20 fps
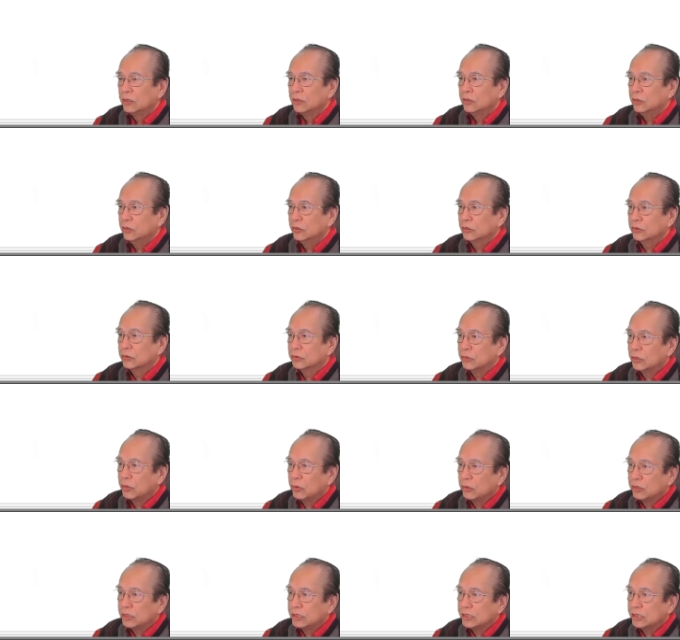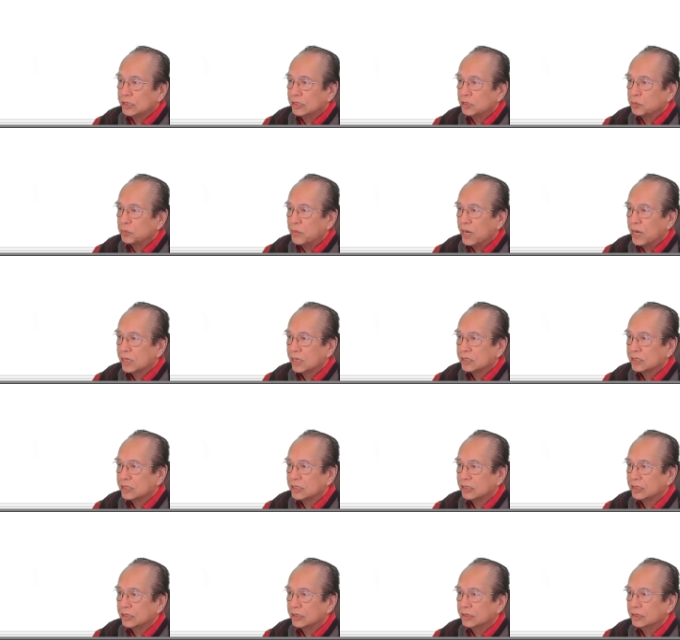You'll notice this box
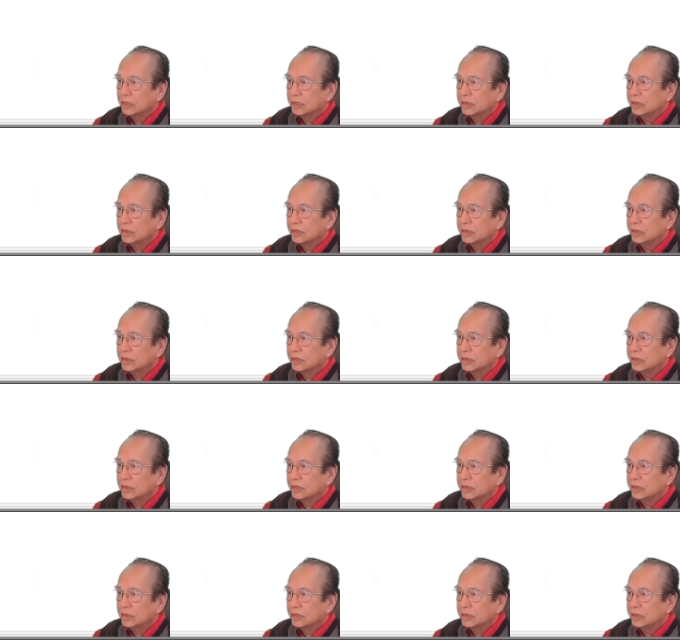here